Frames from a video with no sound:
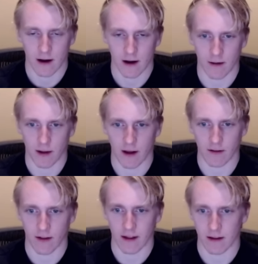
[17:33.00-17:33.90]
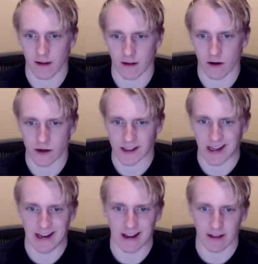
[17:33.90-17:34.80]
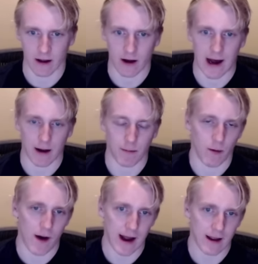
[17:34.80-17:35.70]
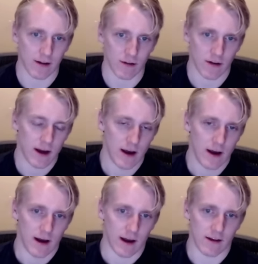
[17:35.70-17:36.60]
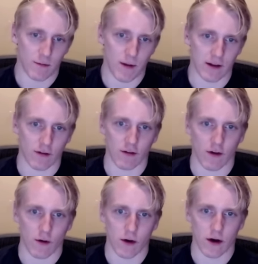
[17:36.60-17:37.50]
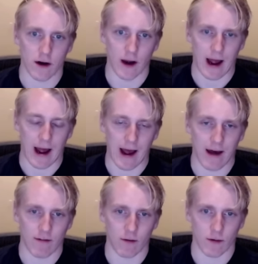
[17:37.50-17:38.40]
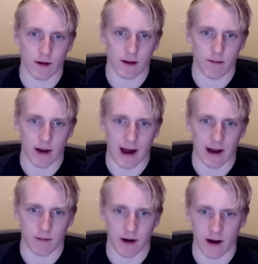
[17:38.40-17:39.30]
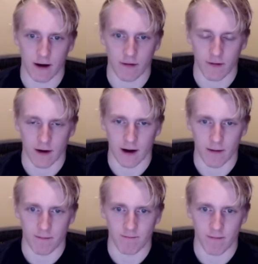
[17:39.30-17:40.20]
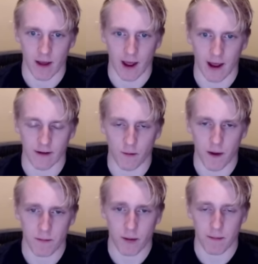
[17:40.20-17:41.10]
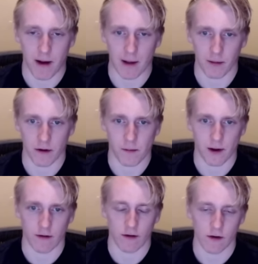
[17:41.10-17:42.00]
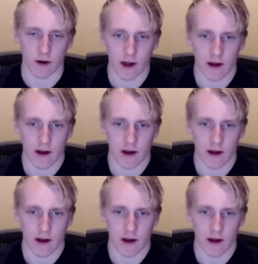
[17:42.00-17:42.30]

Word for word: uh, because of the, the, they're just eating the clock. But Watkins, he's been so good. I, I haven't really been on him enough, um, and, and, he's been pretty popular play too.